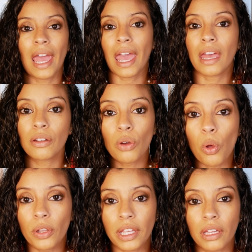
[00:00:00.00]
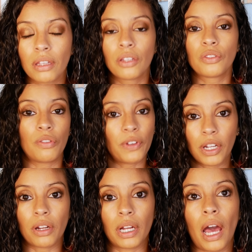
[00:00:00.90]
hand holding to
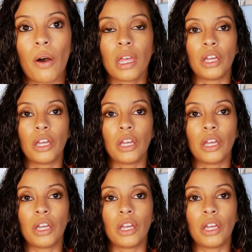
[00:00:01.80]
figure it out.